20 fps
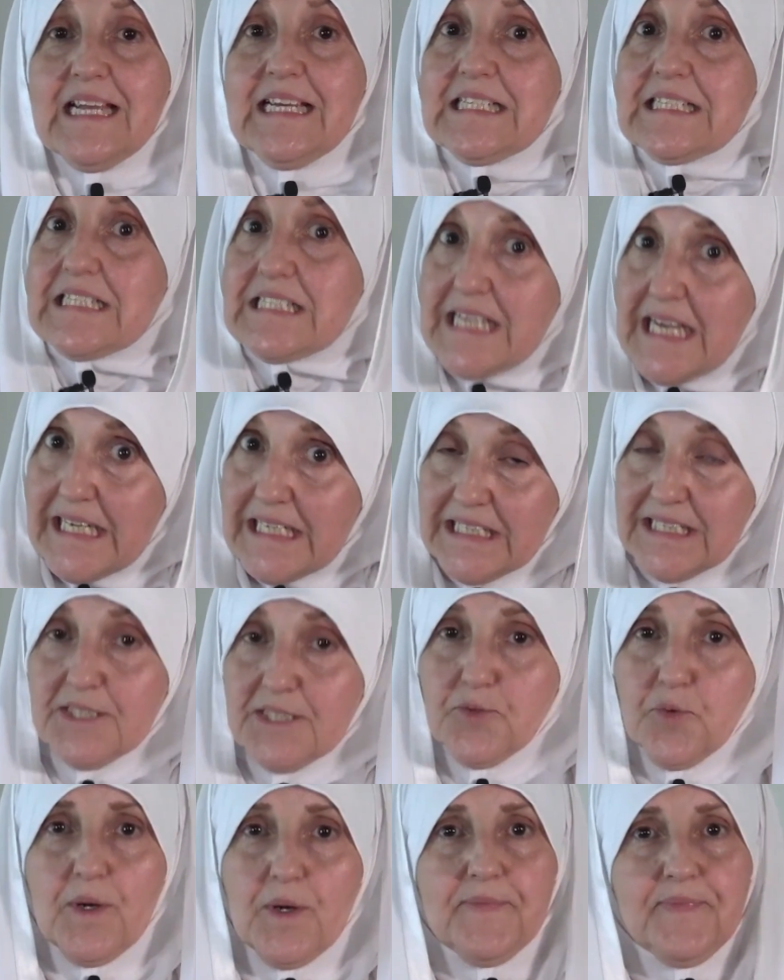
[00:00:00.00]

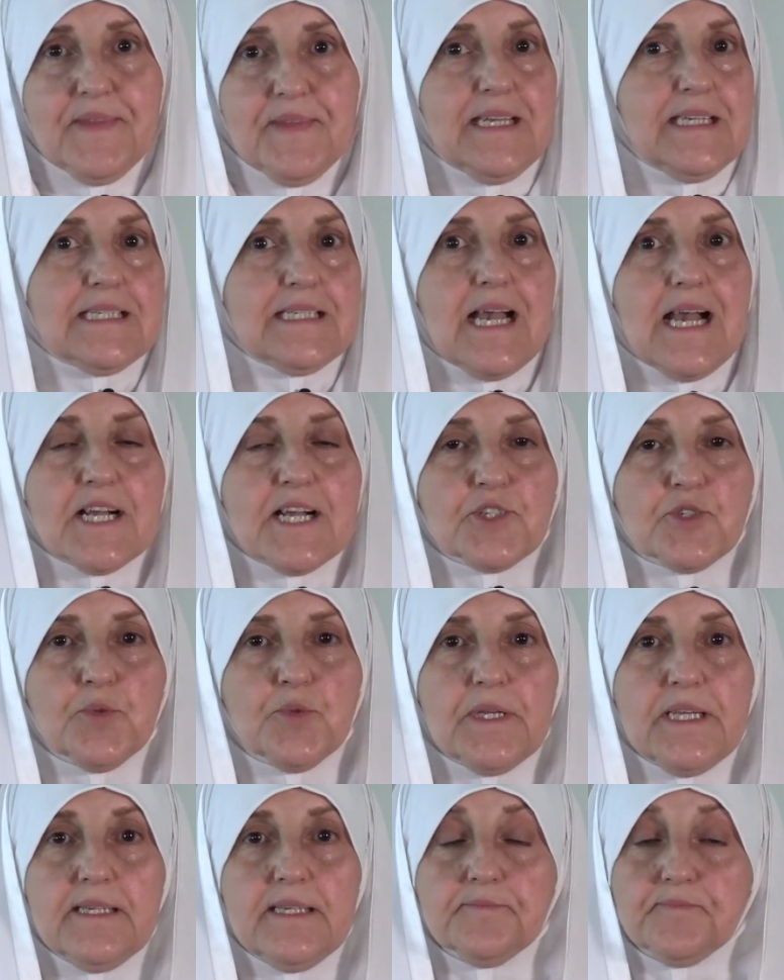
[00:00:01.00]
Second one is
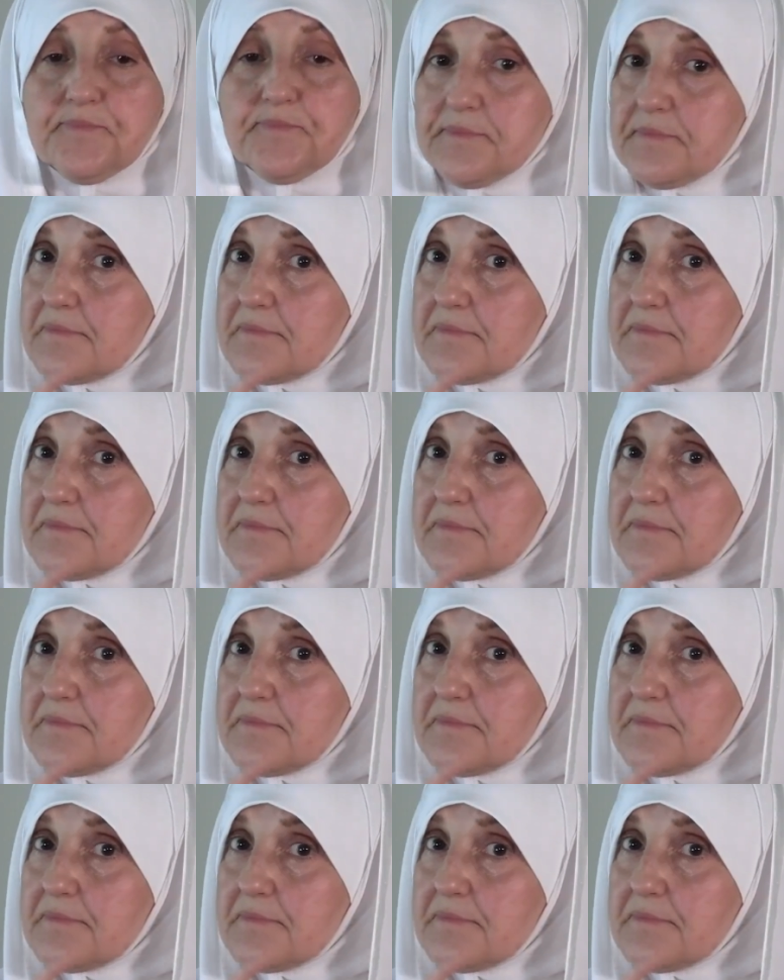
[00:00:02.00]
actually